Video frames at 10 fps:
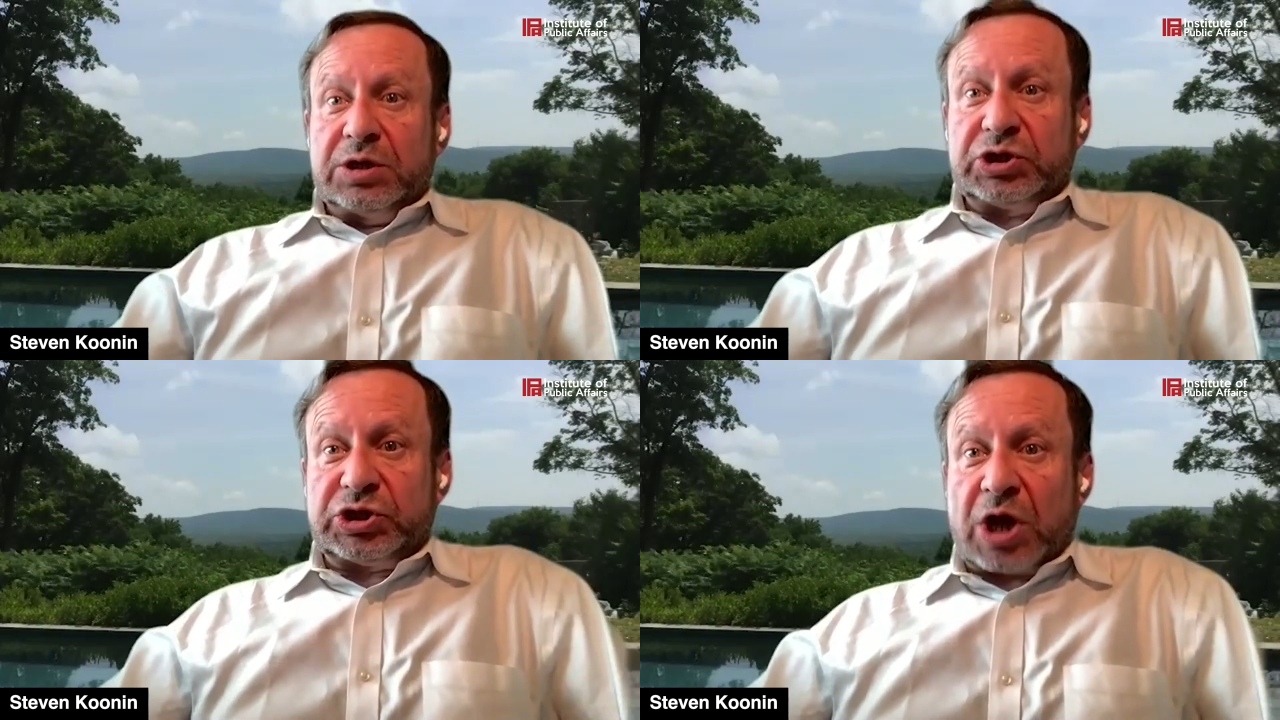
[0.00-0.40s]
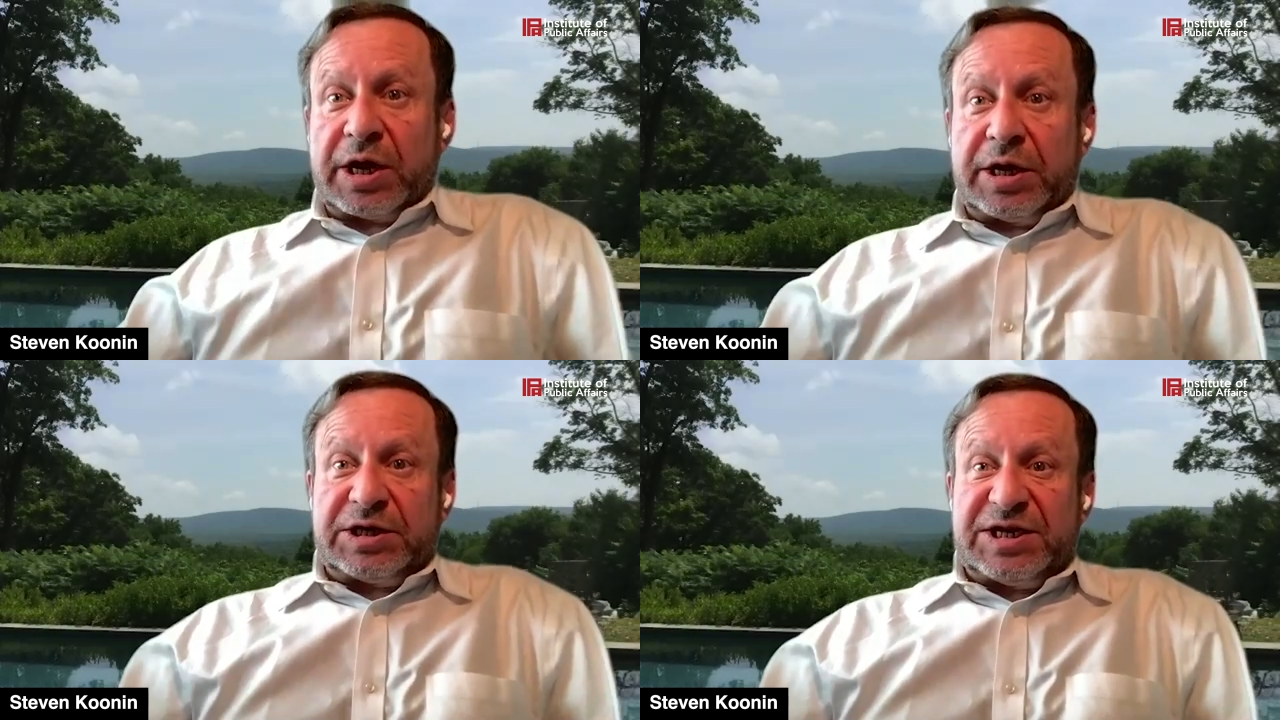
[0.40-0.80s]

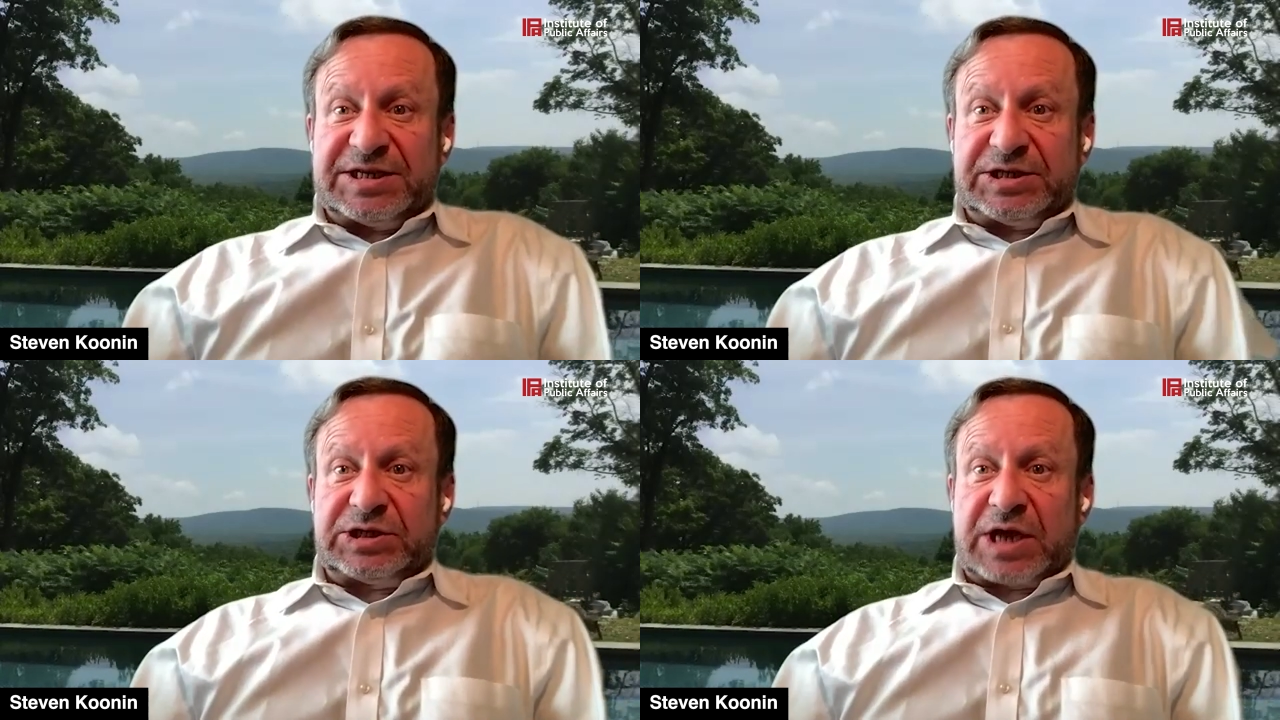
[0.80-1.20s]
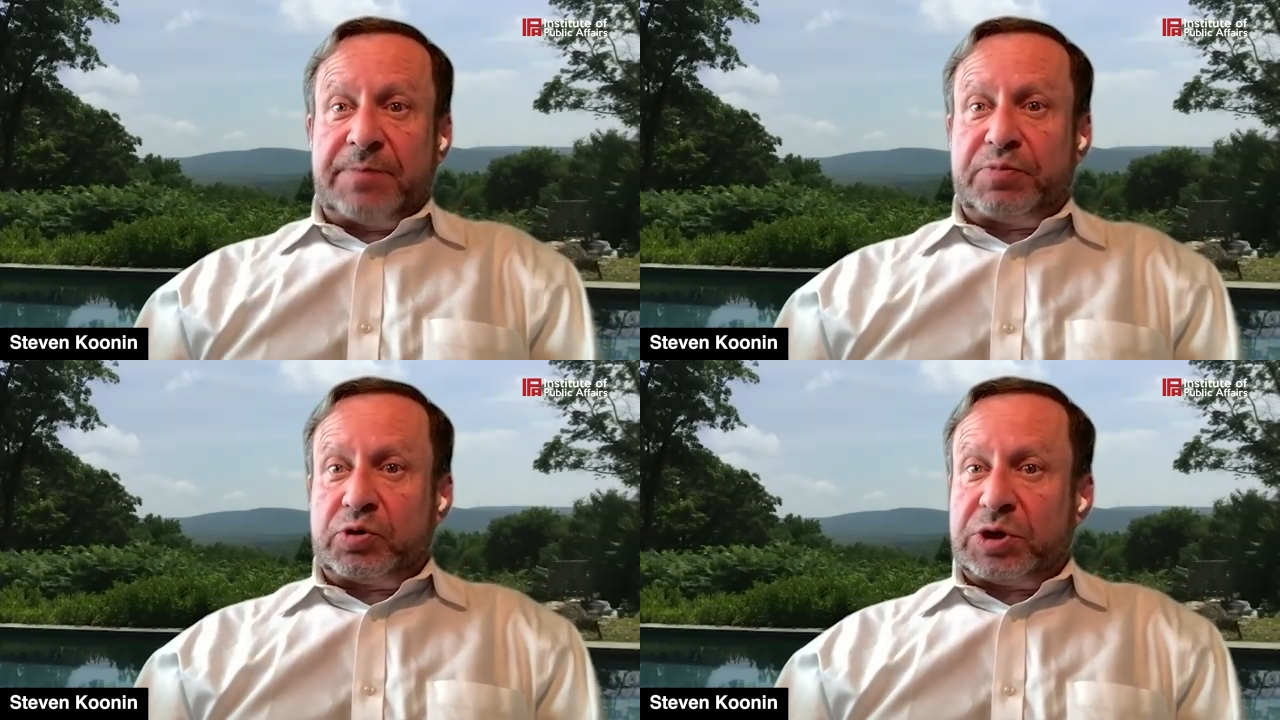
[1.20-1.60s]
scientists,
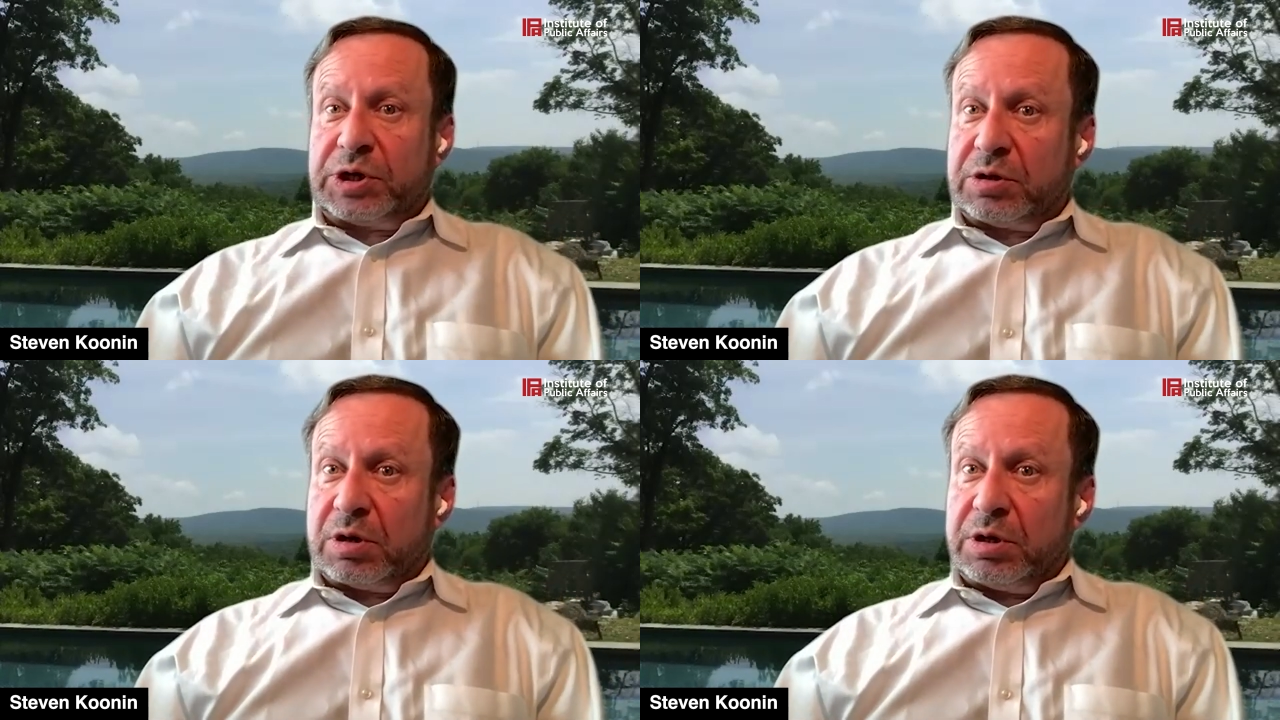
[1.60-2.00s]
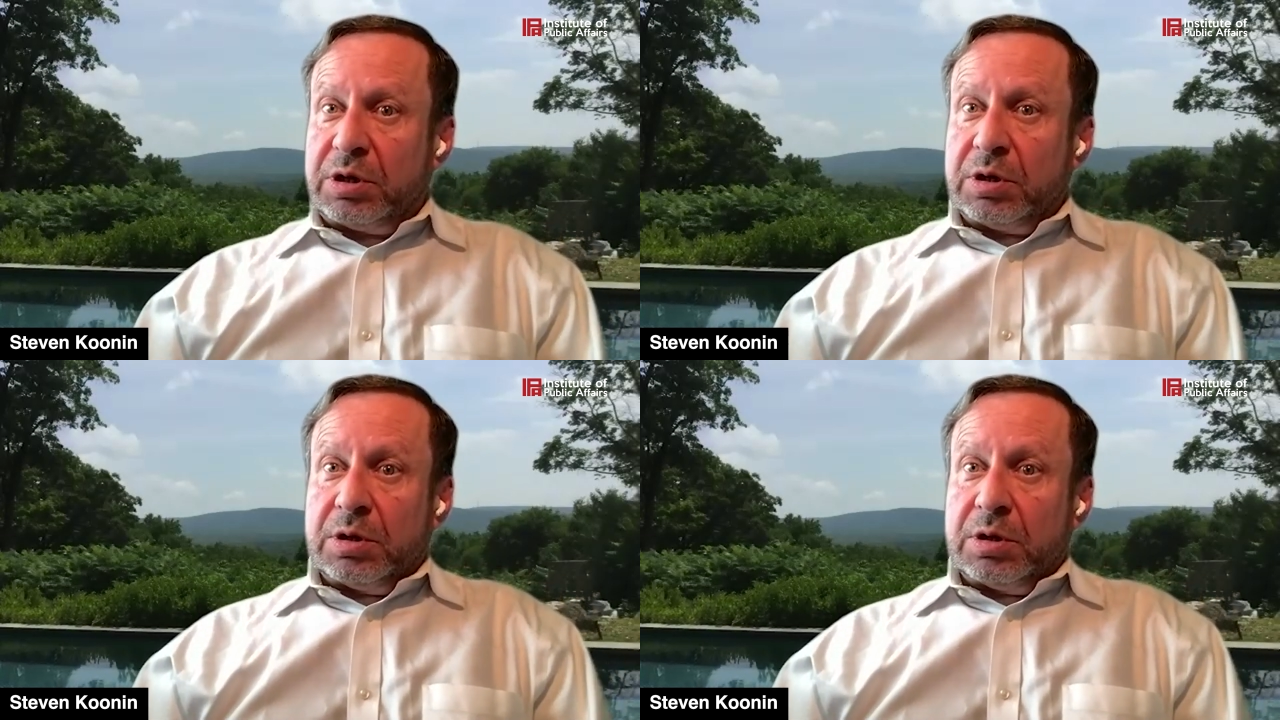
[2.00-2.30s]
and particularly